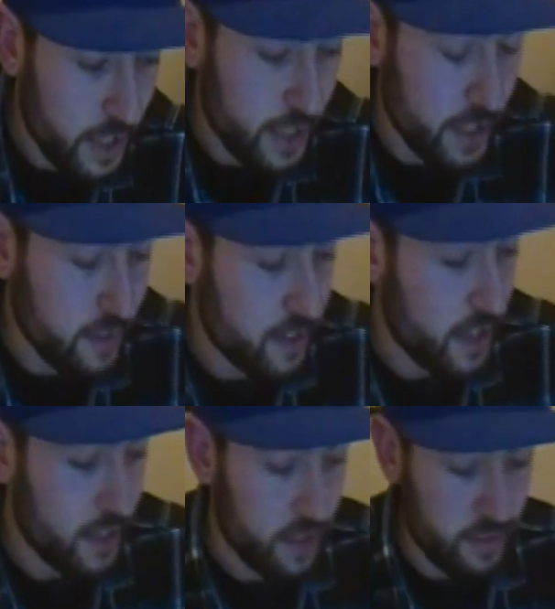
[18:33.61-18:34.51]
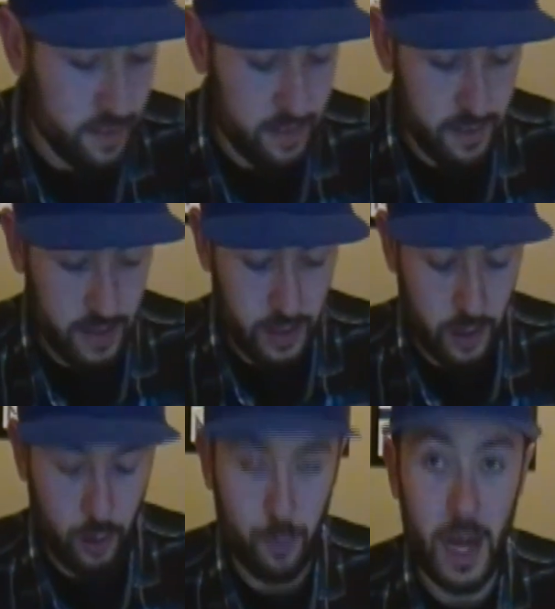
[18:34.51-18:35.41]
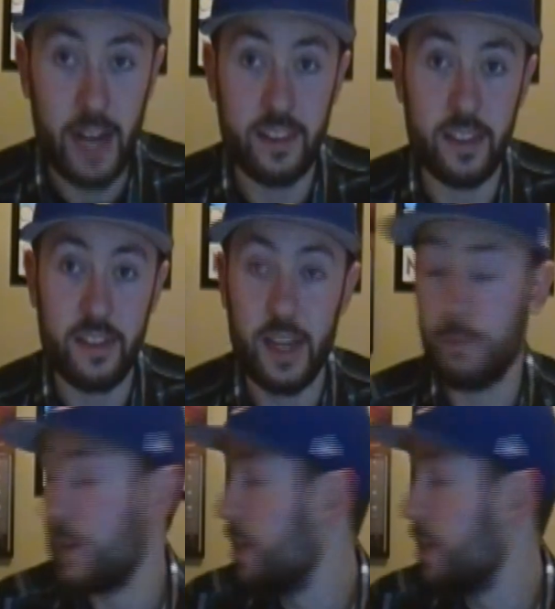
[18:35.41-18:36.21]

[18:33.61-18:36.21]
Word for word: then I decided to go back to the same